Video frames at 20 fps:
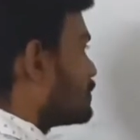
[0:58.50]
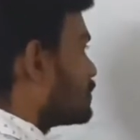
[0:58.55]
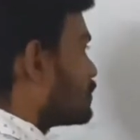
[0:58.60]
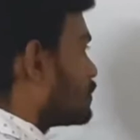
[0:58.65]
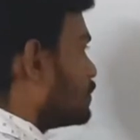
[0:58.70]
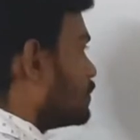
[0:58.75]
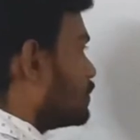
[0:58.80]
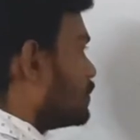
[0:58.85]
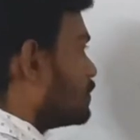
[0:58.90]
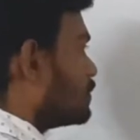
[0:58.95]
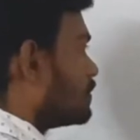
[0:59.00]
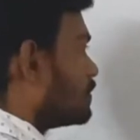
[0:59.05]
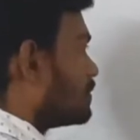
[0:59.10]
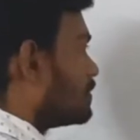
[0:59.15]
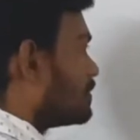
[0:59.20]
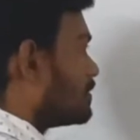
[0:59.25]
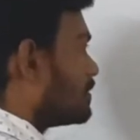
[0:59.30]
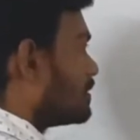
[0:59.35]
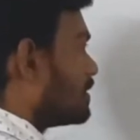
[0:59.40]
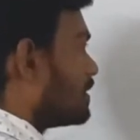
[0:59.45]

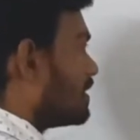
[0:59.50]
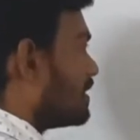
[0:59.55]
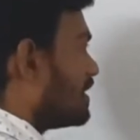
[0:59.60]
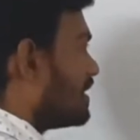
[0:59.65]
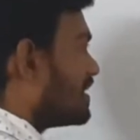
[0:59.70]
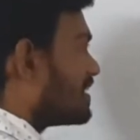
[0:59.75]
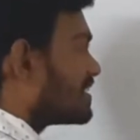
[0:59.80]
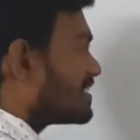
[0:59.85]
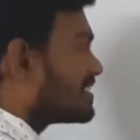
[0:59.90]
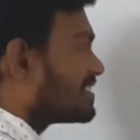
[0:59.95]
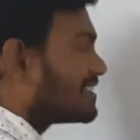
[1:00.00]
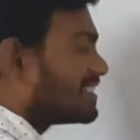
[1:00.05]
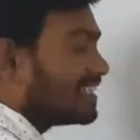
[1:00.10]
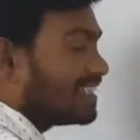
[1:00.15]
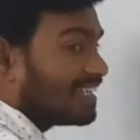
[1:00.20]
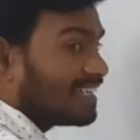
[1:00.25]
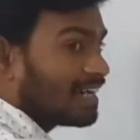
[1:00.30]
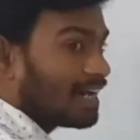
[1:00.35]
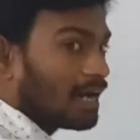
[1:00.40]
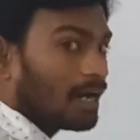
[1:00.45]
so let us
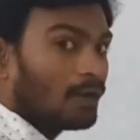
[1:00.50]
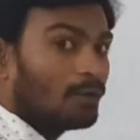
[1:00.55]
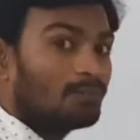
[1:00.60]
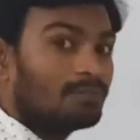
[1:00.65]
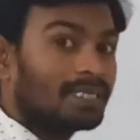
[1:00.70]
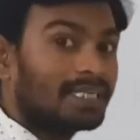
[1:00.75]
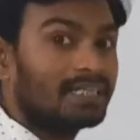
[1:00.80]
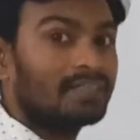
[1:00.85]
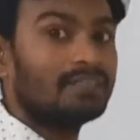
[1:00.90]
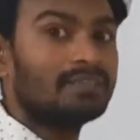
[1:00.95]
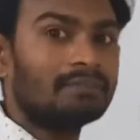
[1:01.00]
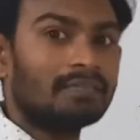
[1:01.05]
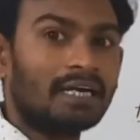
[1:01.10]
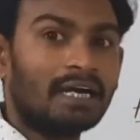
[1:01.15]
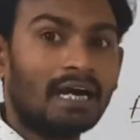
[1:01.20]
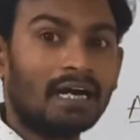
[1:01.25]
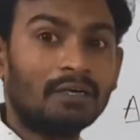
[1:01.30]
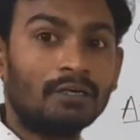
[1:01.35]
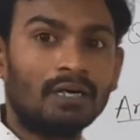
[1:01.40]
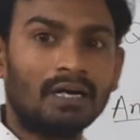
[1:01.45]
see how
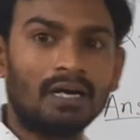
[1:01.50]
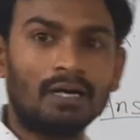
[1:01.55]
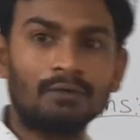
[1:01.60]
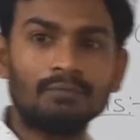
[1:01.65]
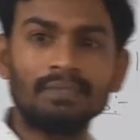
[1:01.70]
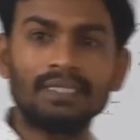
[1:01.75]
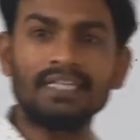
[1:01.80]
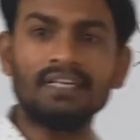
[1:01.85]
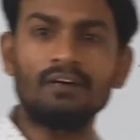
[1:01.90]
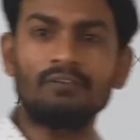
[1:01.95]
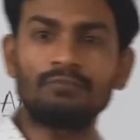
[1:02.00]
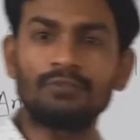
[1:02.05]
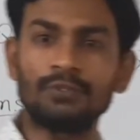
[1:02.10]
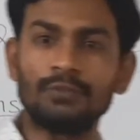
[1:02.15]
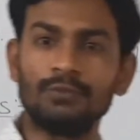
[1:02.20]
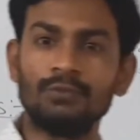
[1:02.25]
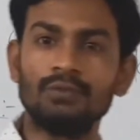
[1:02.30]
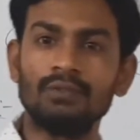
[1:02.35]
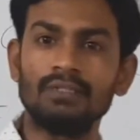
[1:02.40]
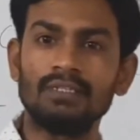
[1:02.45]
many of
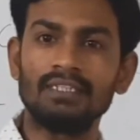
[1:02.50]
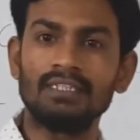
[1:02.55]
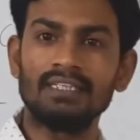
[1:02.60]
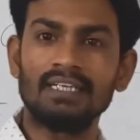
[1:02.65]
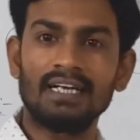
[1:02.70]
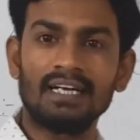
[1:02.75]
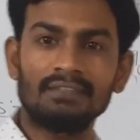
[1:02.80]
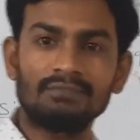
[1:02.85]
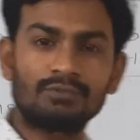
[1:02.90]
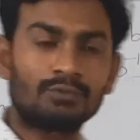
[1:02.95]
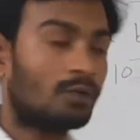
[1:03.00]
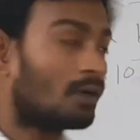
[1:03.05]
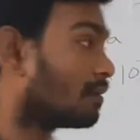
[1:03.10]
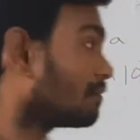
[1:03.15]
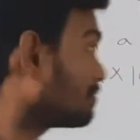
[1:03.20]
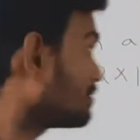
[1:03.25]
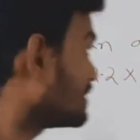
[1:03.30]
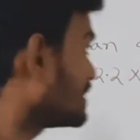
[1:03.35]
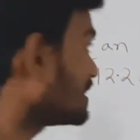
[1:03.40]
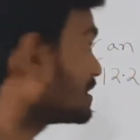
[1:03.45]
you have
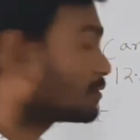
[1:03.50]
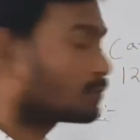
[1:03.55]
solved this